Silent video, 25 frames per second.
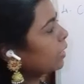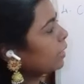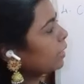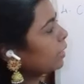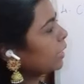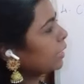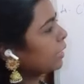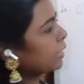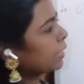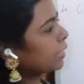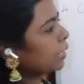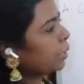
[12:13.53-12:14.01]

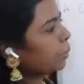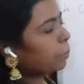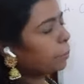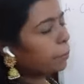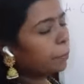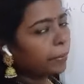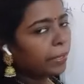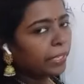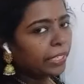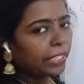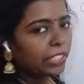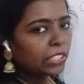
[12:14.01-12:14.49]
the
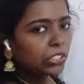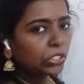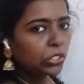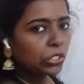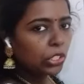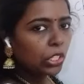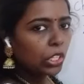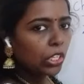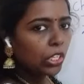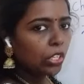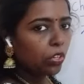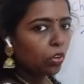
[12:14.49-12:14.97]

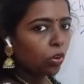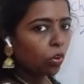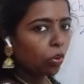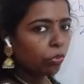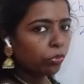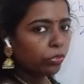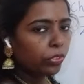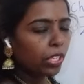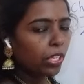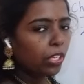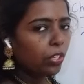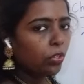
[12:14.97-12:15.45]
temperature
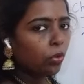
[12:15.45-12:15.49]
of the